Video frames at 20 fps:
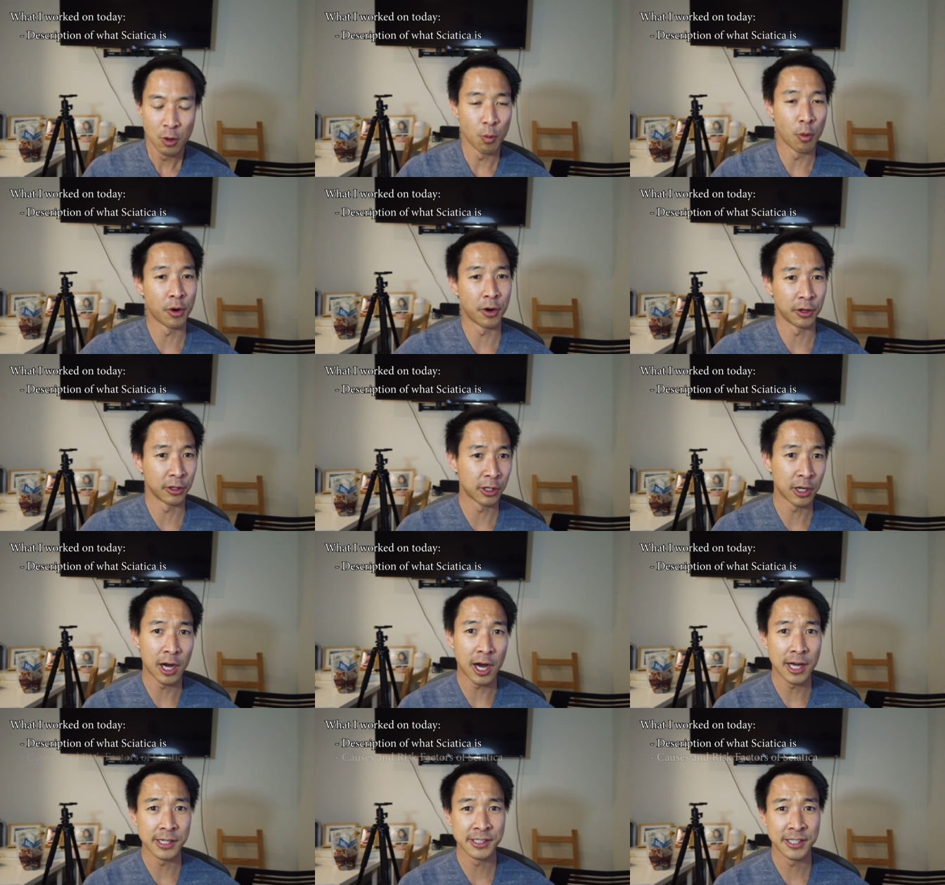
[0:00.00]
what are the
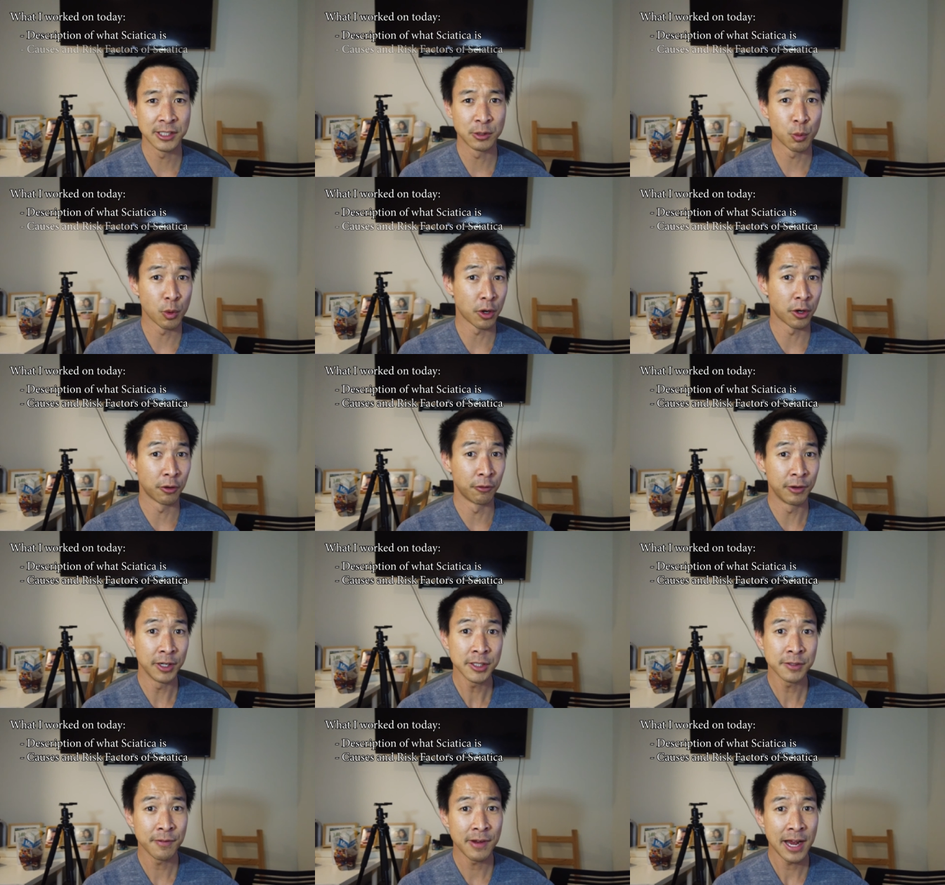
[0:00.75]
causes, what are the
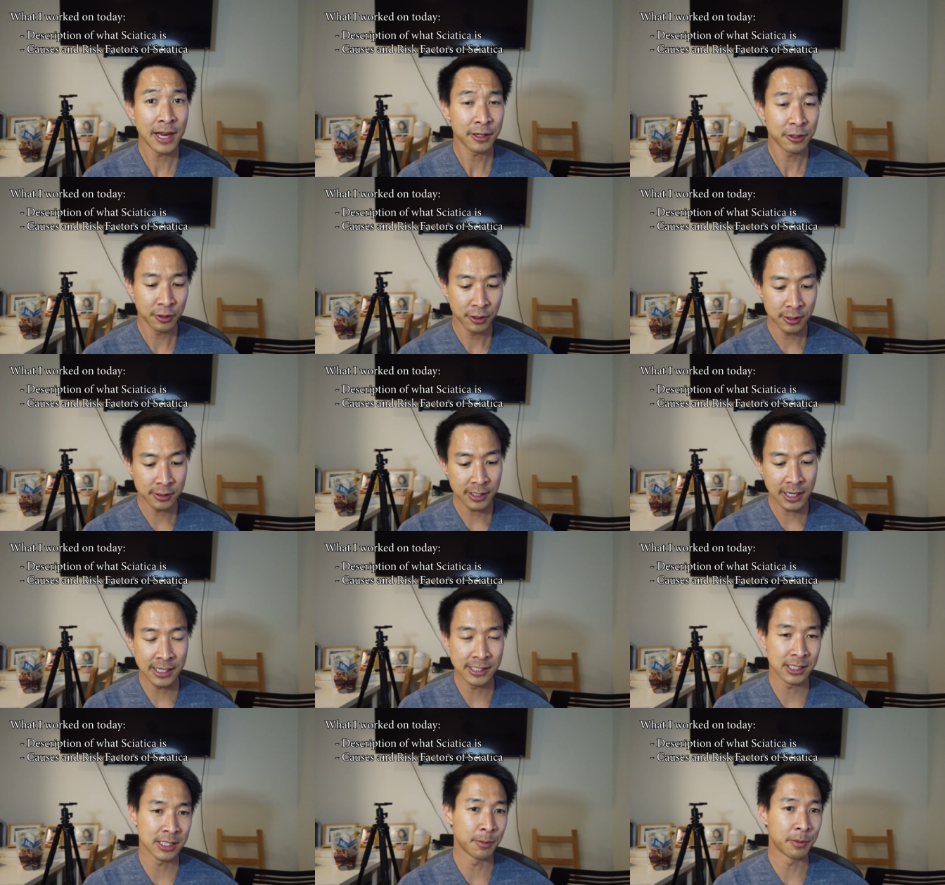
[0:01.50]
risk factors,
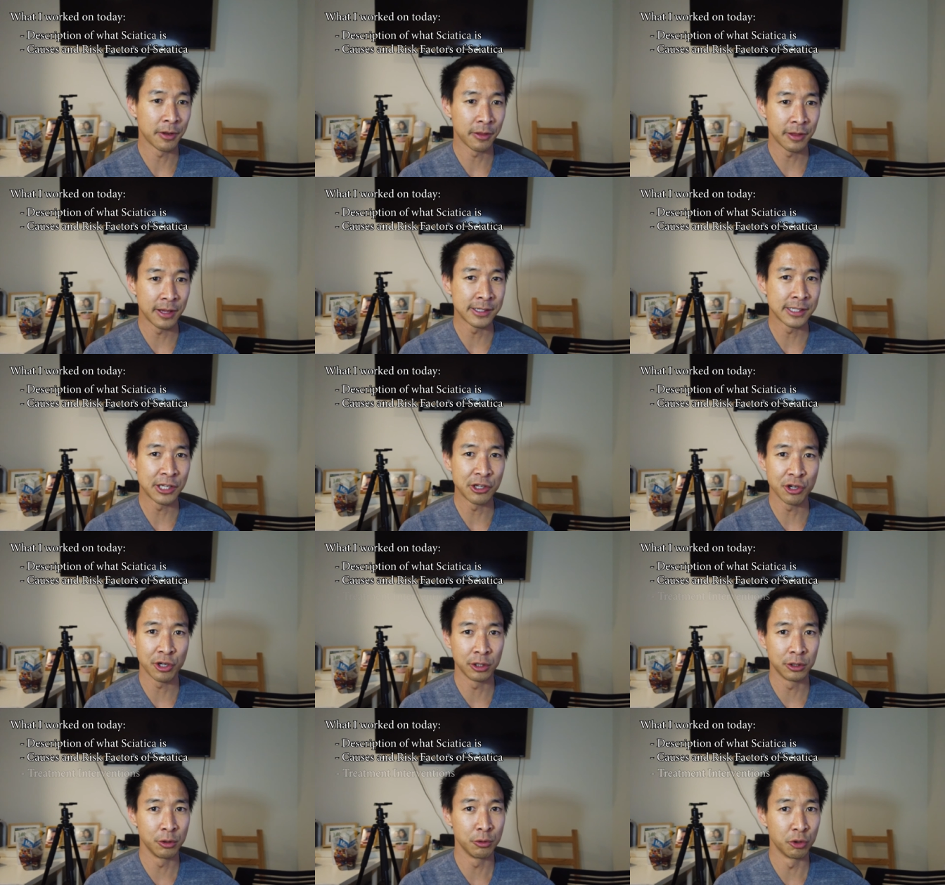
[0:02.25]
and some of the things that
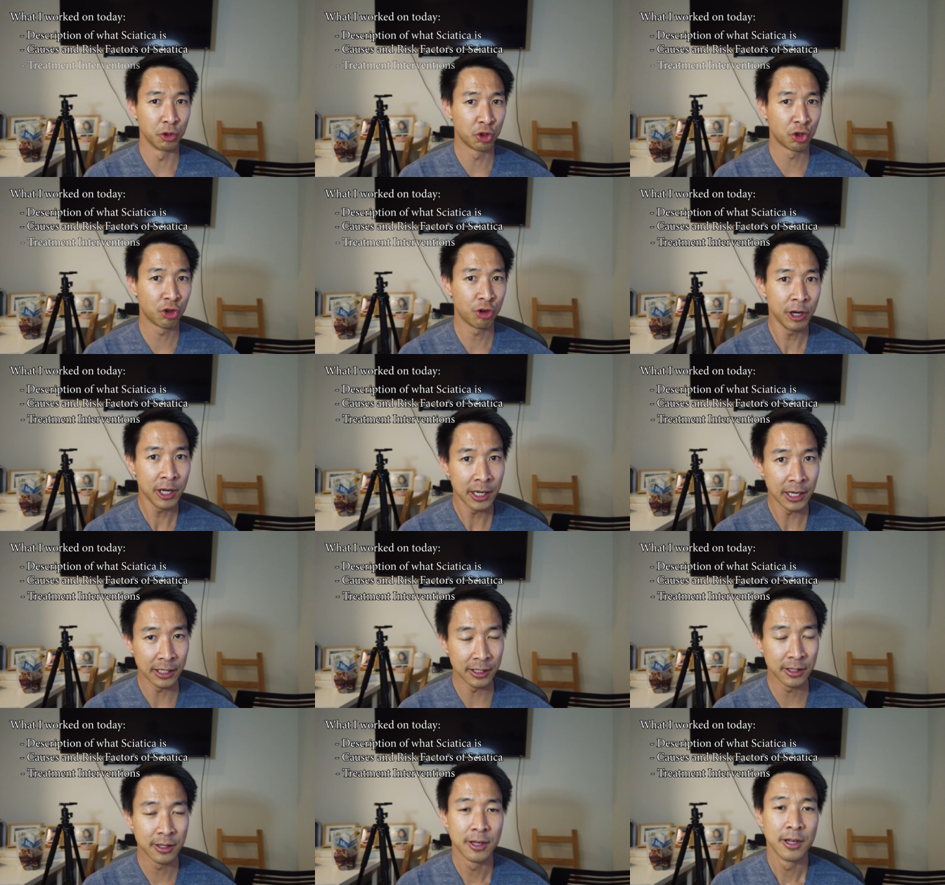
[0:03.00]
you can do to treat
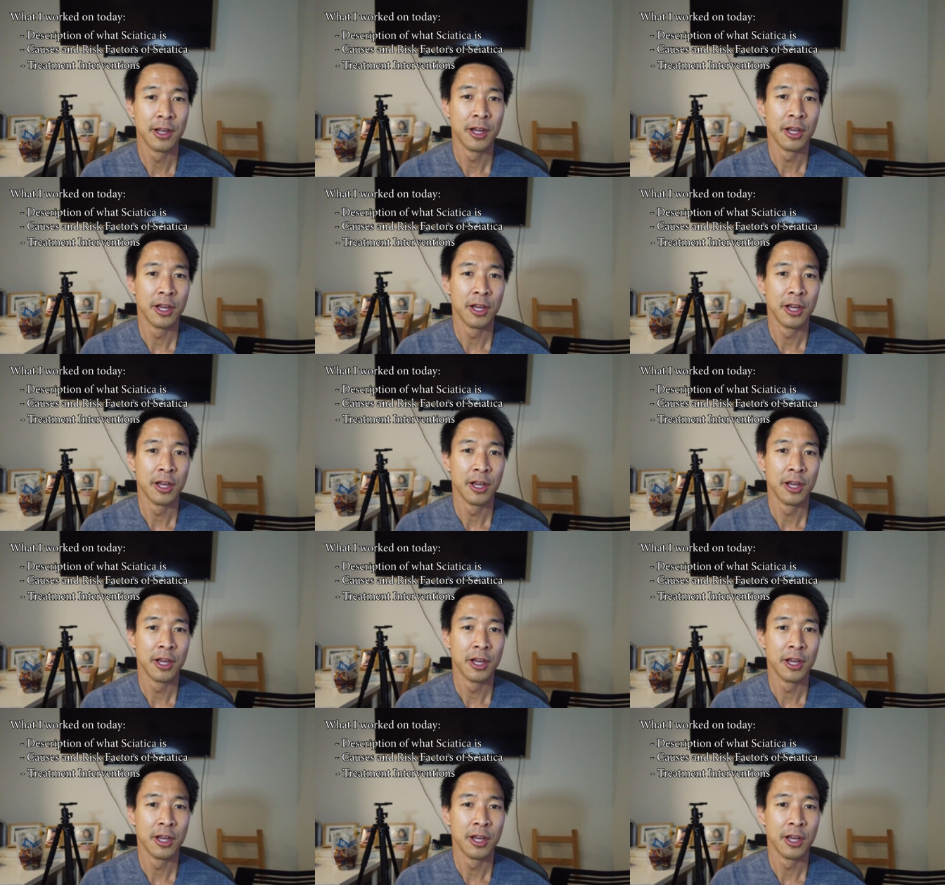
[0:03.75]
it.